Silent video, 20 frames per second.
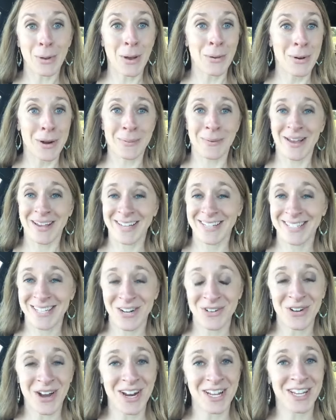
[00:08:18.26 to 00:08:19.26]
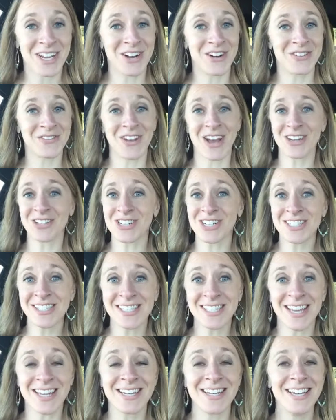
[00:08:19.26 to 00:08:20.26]
oh, one of my kids had chronic ear
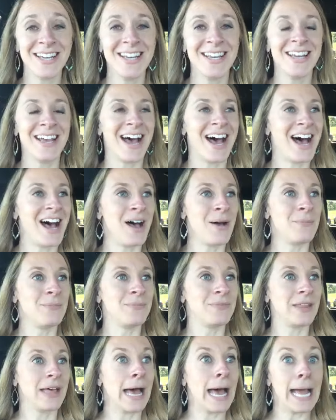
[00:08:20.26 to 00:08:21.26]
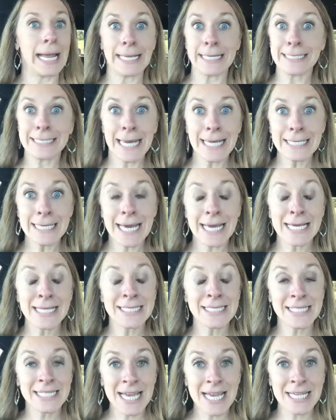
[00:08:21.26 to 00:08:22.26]
infections, and um, I can tell you
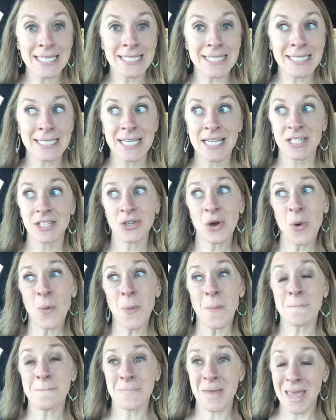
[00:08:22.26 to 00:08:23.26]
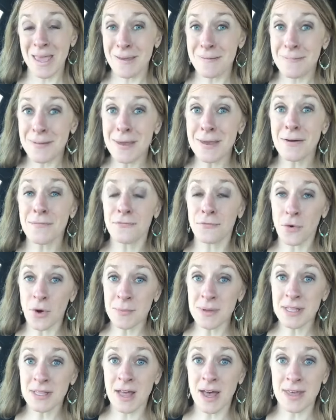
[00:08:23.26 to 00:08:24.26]
it stinks. So maybe a
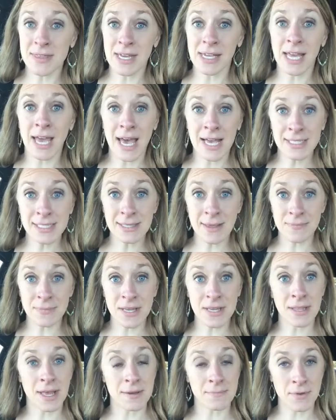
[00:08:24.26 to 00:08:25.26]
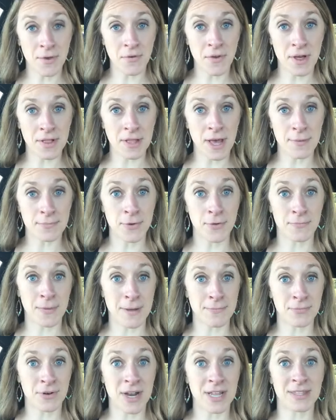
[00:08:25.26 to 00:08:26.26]
formula that has something like milk-fat globule
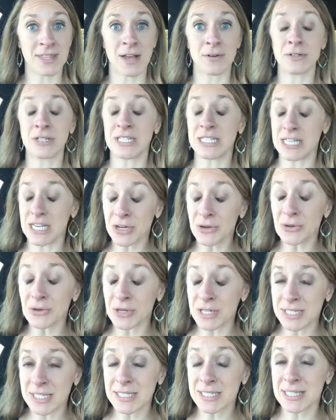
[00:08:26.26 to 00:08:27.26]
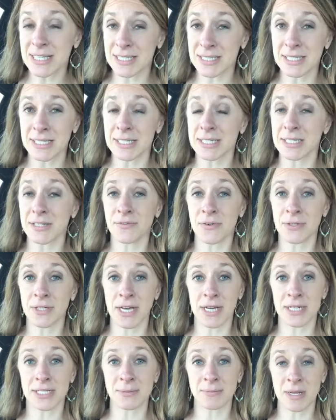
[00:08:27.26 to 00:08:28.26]
membrane that decreases the incidence of
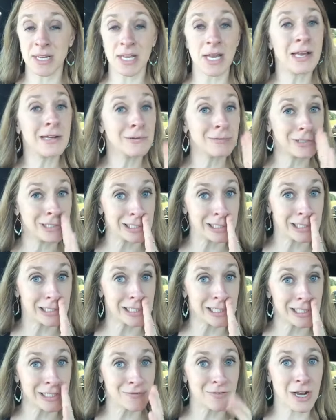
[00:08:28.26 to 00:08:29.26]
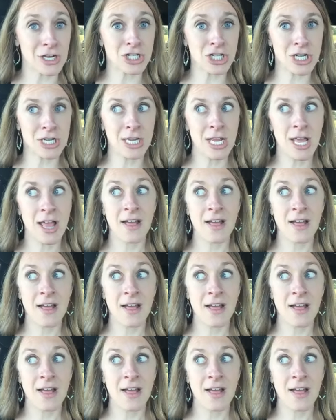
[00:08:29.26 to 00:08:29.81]
otitis media, which is an ear infection,